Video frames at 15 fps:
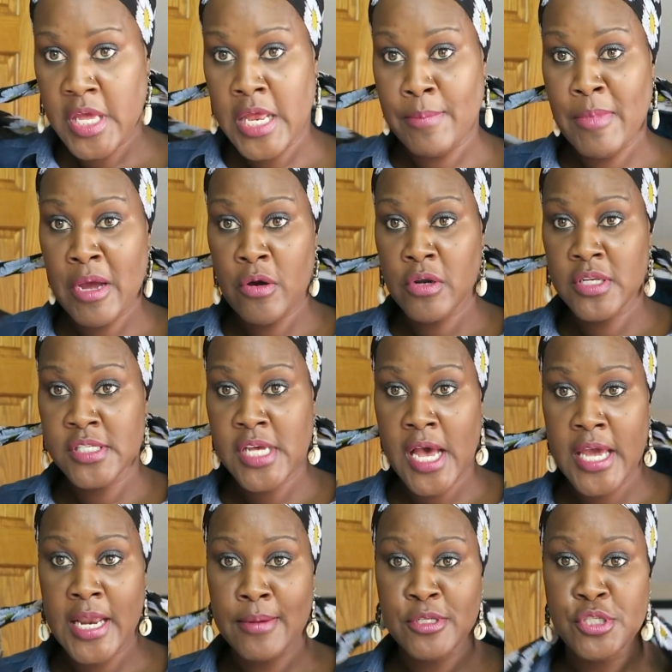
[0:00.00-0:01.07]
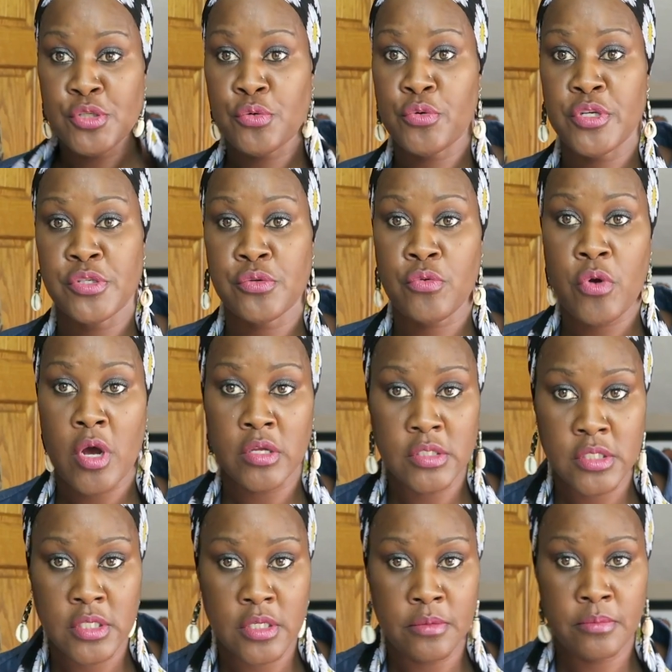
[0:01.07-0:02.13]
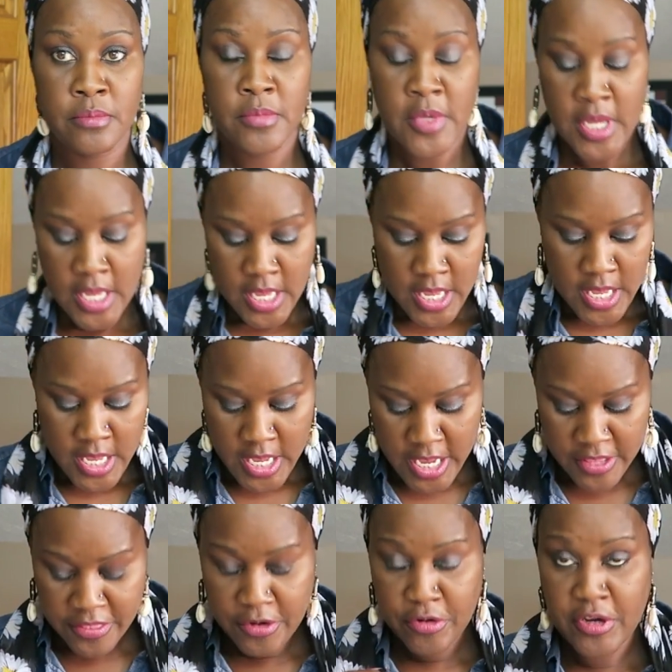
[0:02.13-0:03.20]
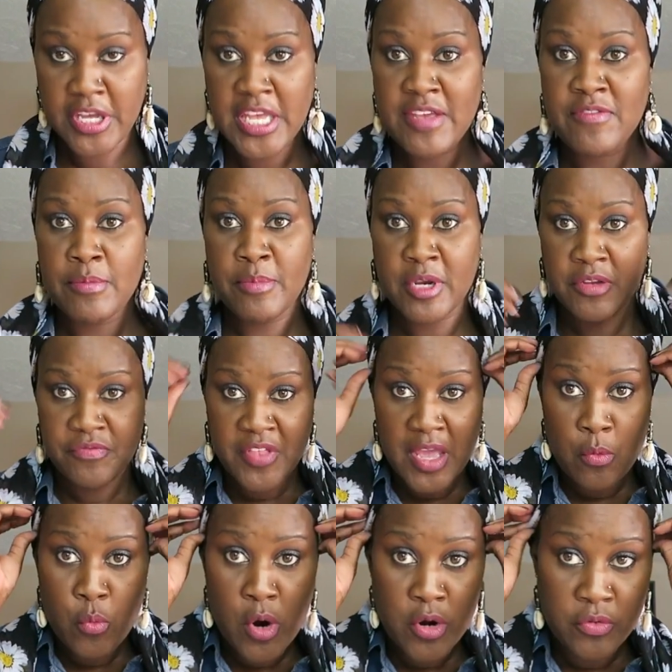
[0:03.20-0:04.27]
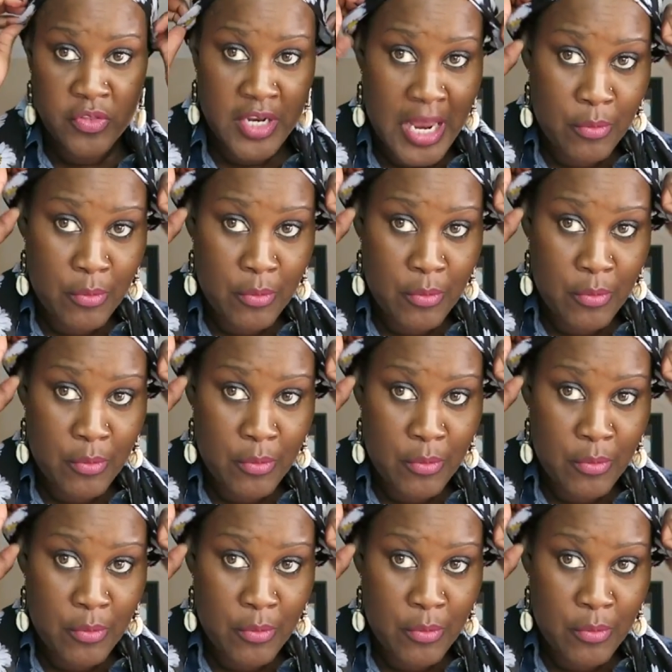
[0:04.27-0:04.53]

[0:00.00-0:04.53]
I'm not going to tie it. I just crisscross them. And they're even, but if they weren't, then